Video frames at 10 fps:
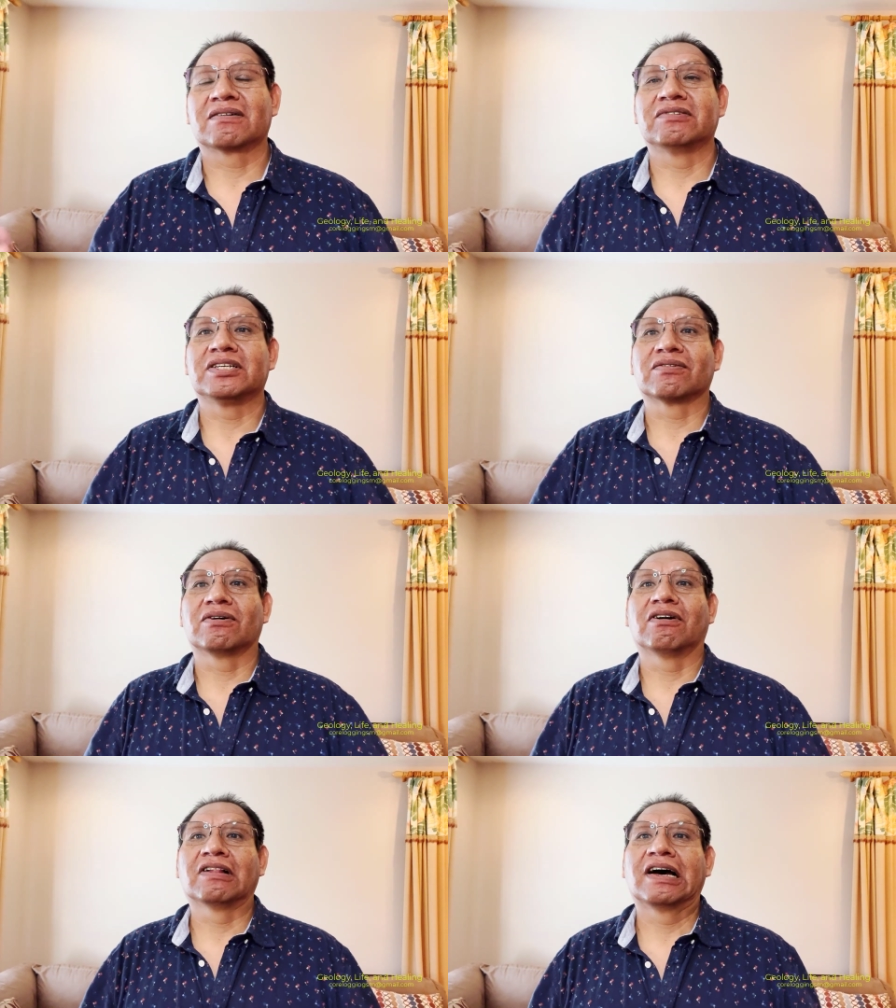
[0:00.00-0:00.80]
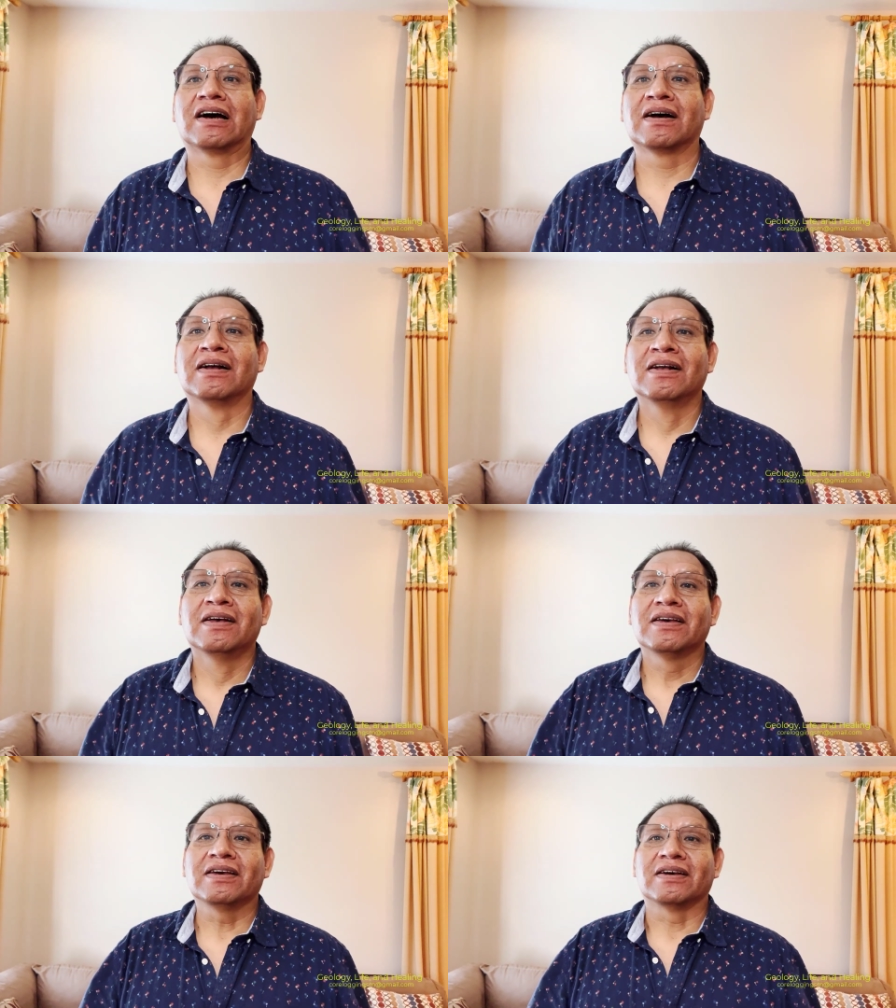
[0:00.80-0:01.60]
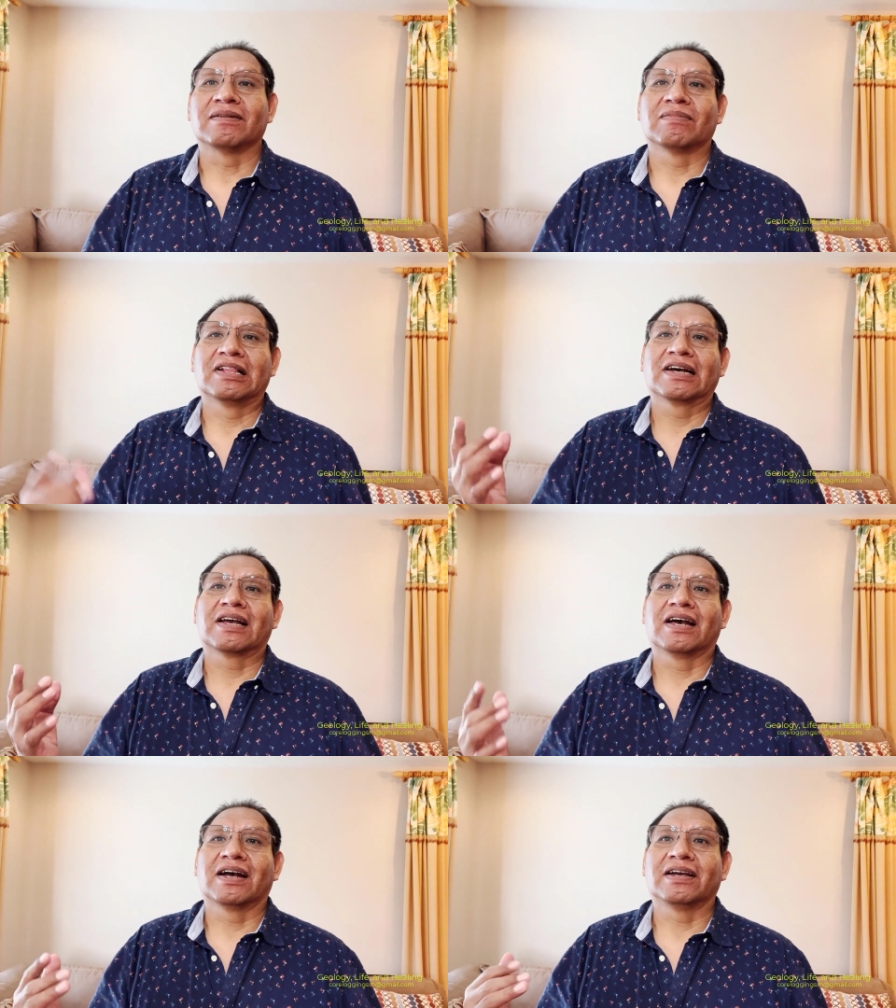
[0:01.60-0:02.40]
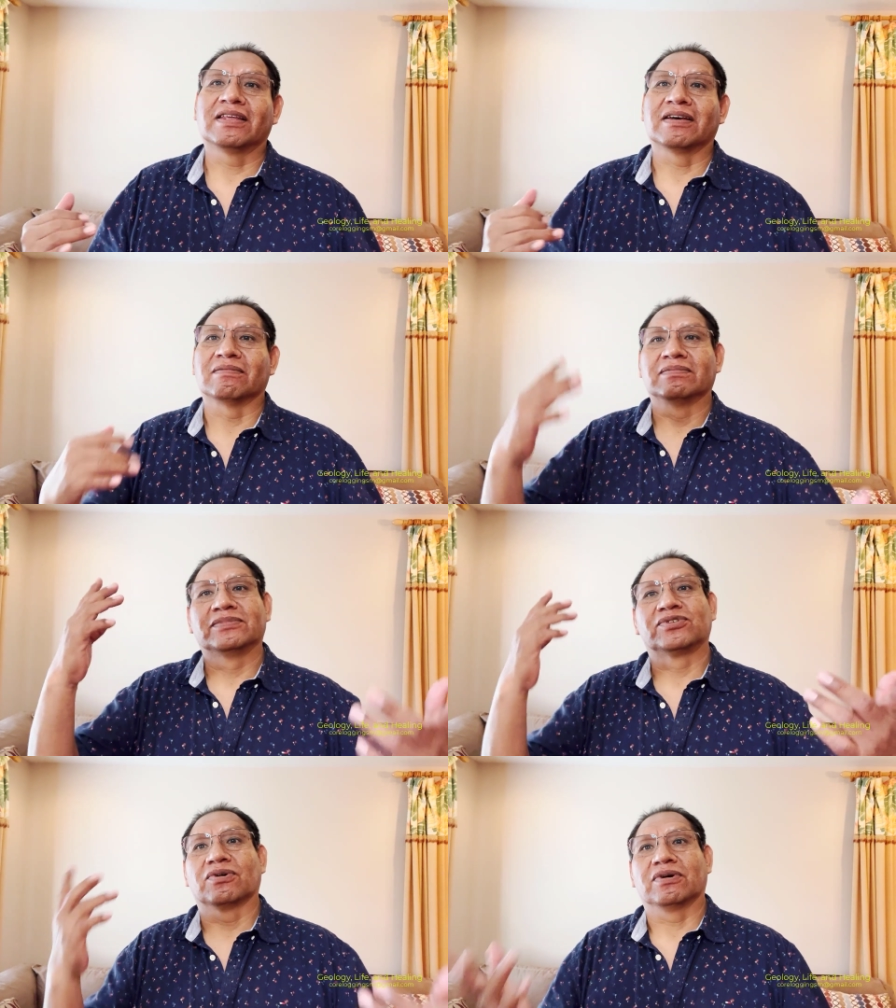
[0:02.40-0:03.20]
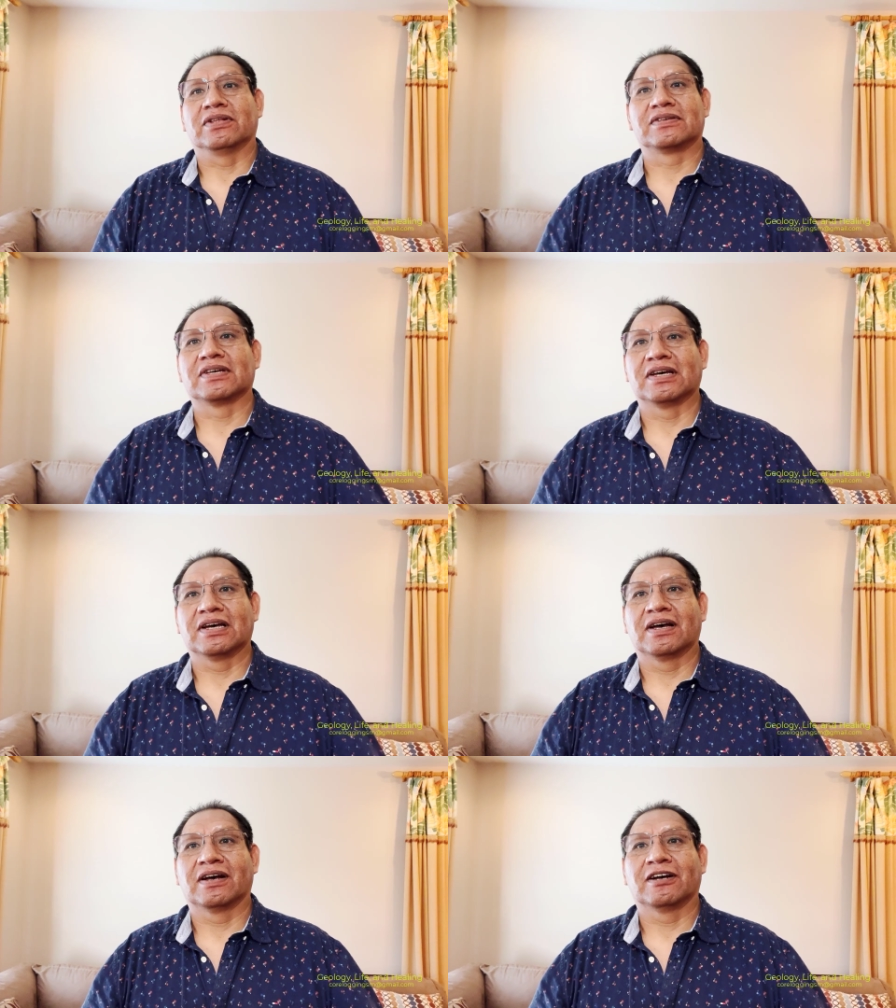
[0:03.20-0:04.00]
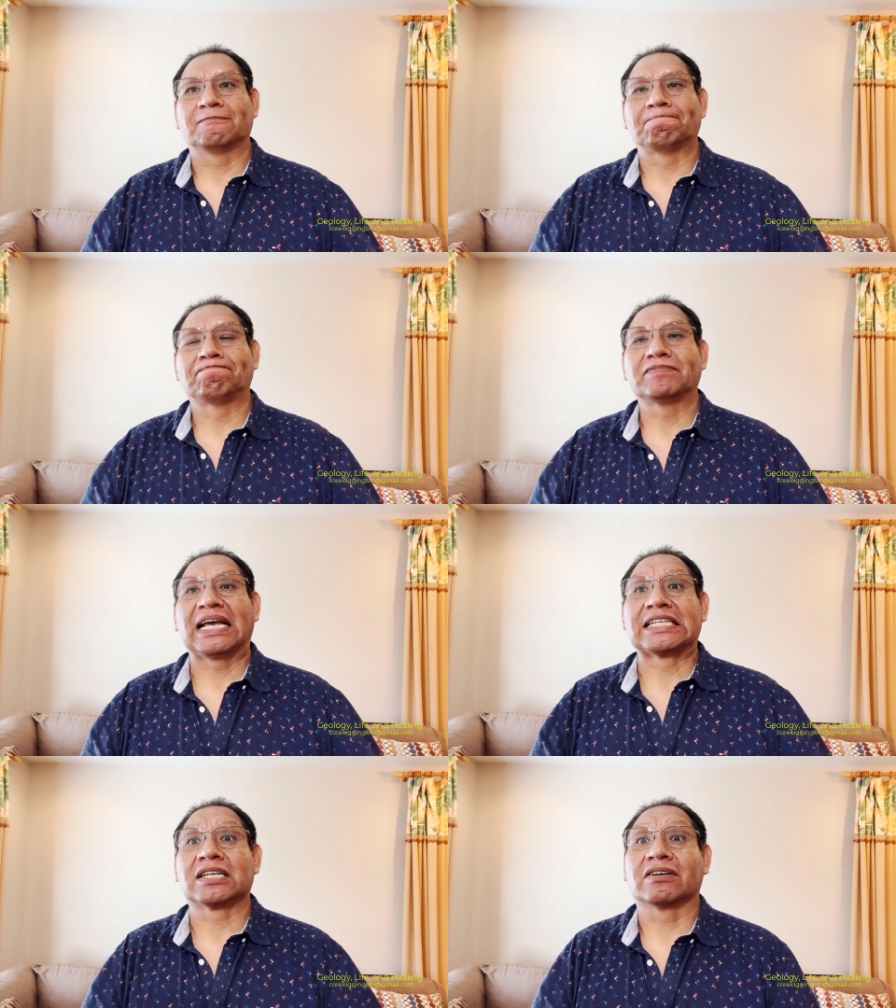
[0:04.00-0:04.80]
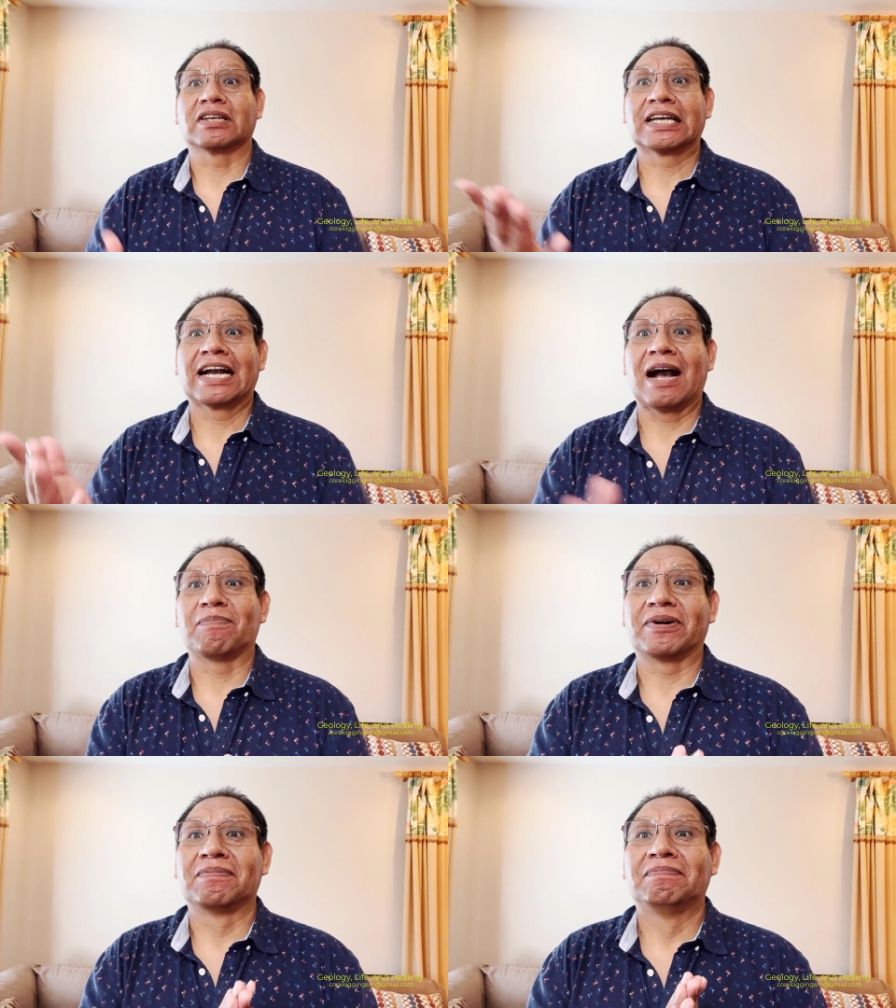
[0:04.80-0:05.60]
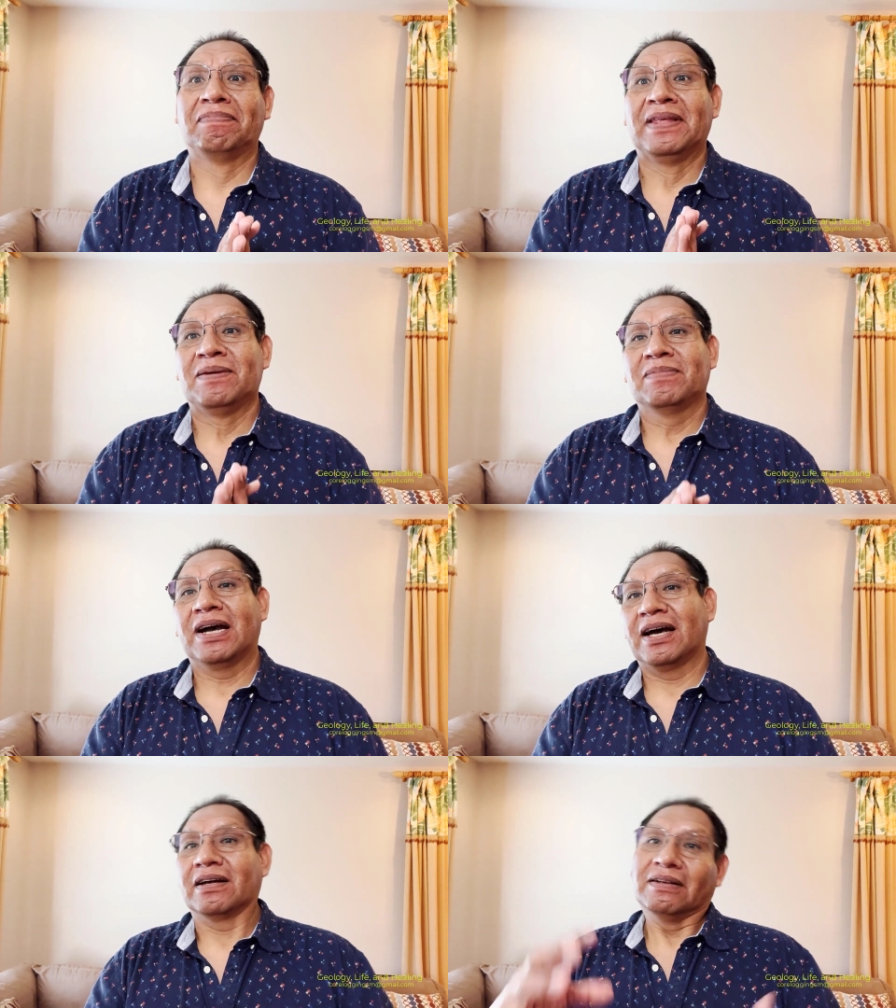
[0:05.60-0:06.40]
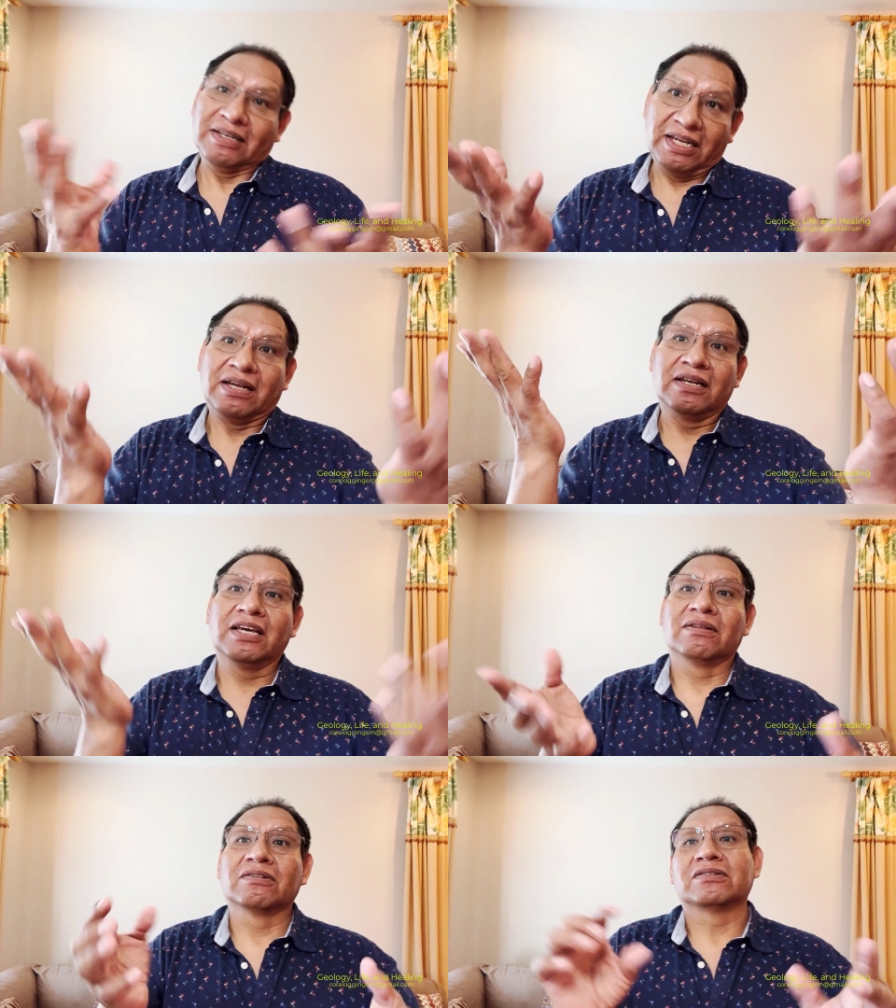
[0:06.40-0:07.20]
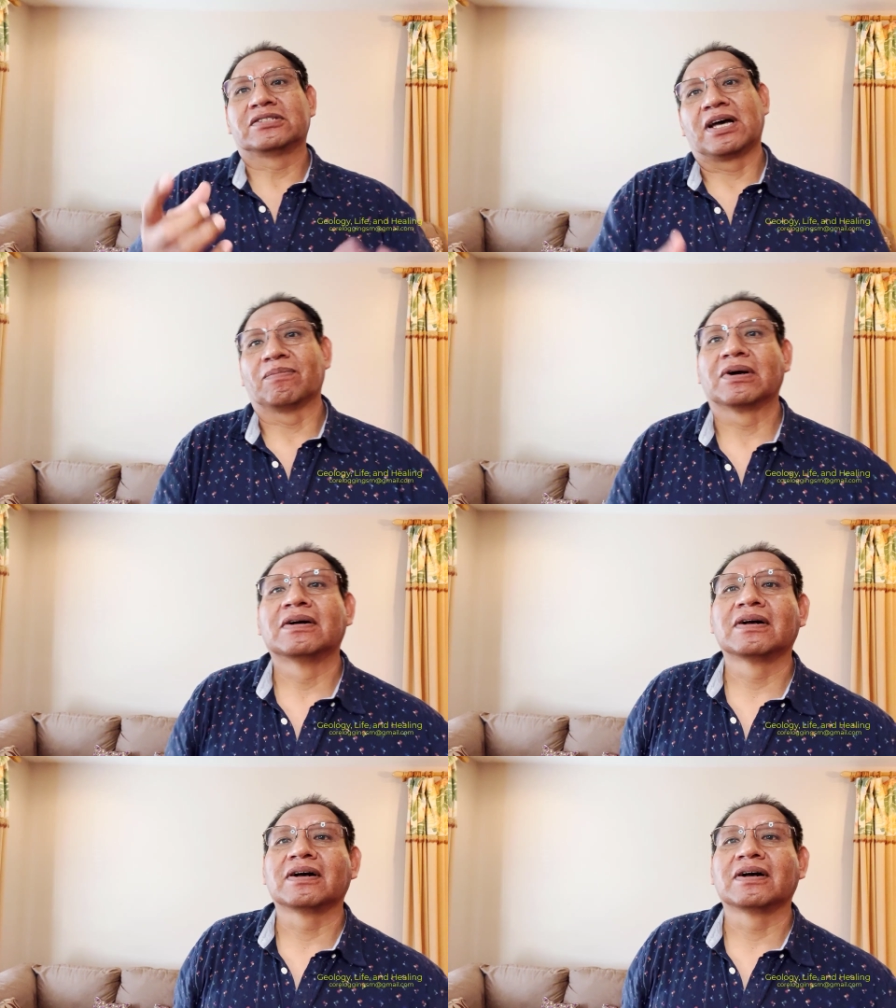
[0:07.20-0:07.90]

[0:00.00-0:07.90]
chrysocolla and malachite, and so it's exotic copper. Little some